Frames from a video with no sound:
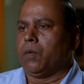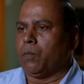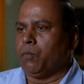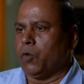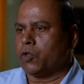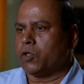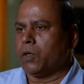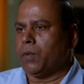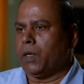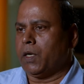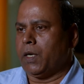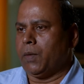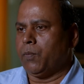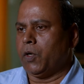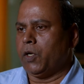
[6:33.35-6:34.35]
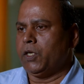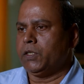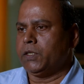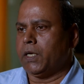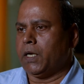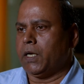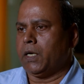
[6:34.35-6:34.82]
most of our
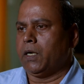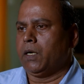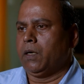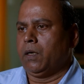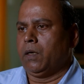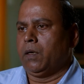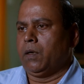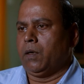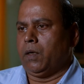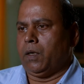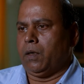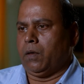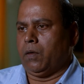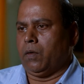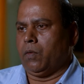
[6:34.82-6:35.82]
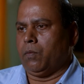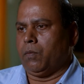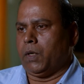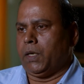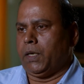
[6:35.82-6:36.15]
employees are you know,